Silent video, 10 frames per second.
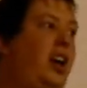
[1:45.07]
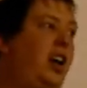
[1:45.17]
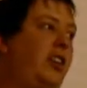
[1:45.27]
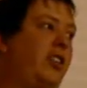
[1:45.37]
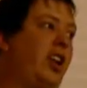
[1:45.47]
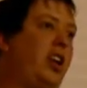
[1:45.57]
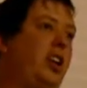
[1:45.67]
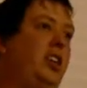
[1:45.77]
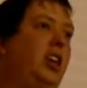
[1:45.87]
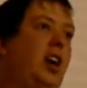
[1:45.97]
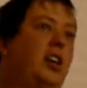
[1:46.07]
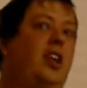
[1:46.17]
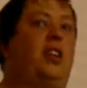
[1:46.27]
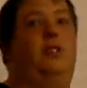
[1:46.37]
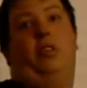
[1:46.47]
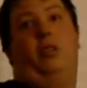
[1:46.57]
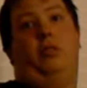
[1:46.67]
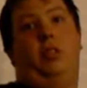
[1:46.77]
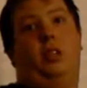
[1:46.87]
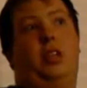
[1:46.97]
and creating a dead zone
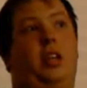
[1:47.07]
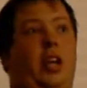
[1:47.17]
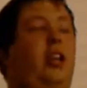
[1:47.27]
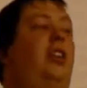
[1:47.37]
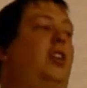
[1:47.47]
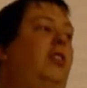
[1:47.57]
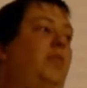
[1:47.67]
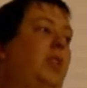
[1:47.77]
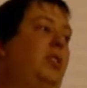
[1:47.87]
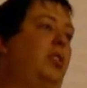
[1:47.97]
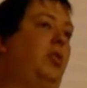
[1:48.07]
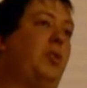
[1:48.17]
in the Gulf of Mexico.